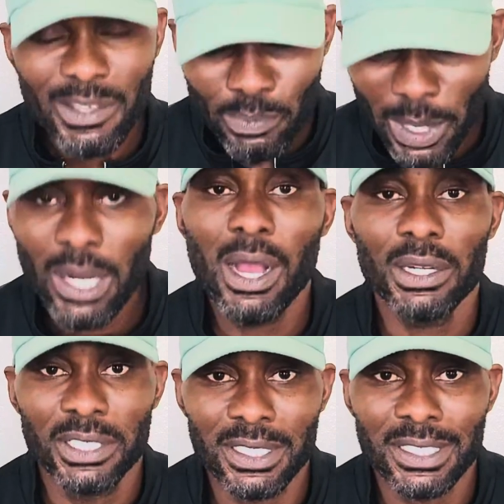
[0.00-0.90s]

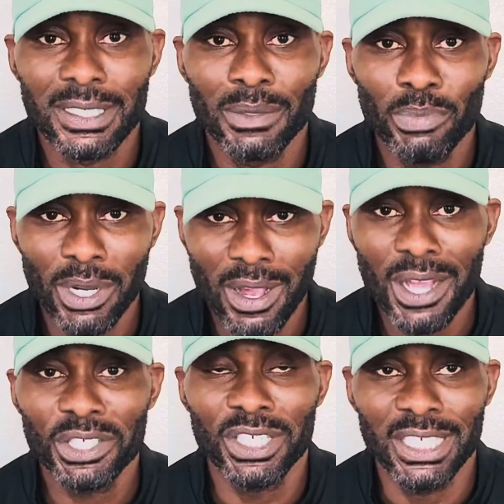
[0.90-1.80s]

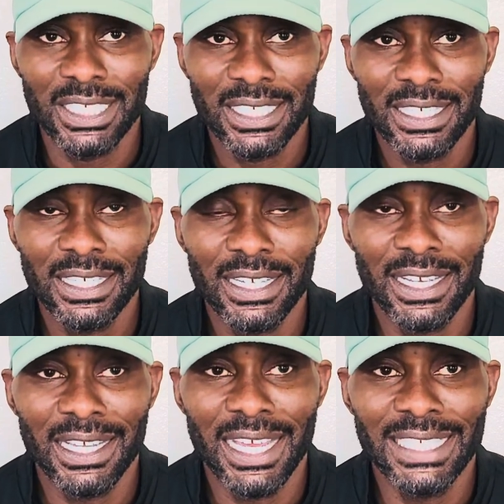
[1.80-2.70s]
precaution
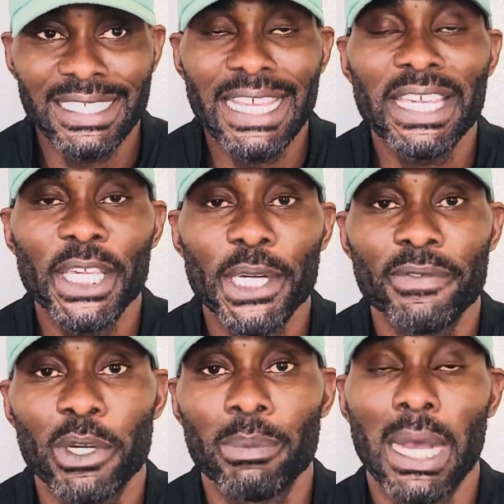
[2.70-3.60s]
and taking care
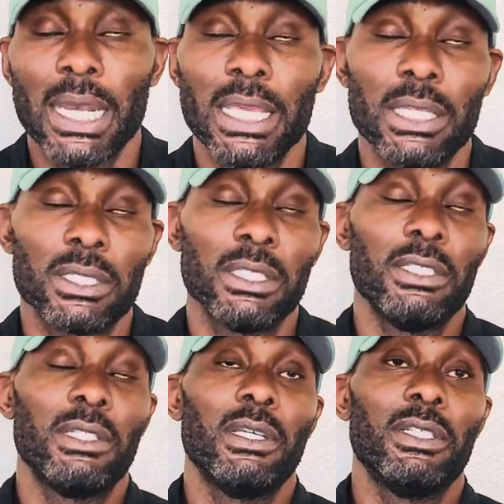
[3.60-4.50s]
of your body
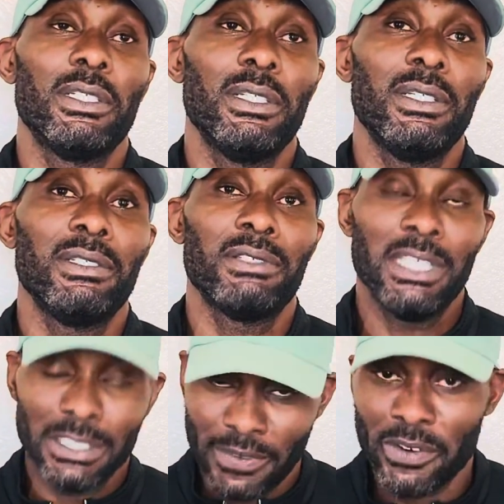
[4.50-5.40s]

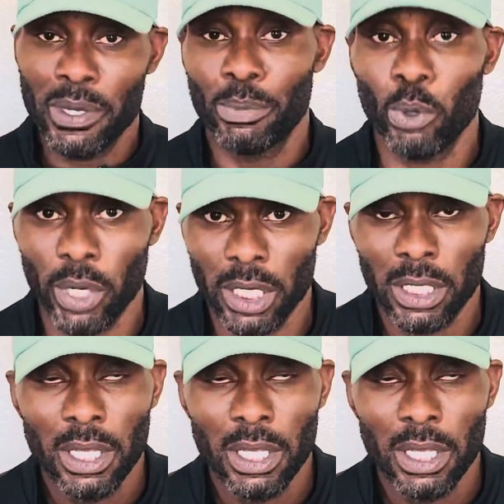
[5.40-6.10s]
is very important.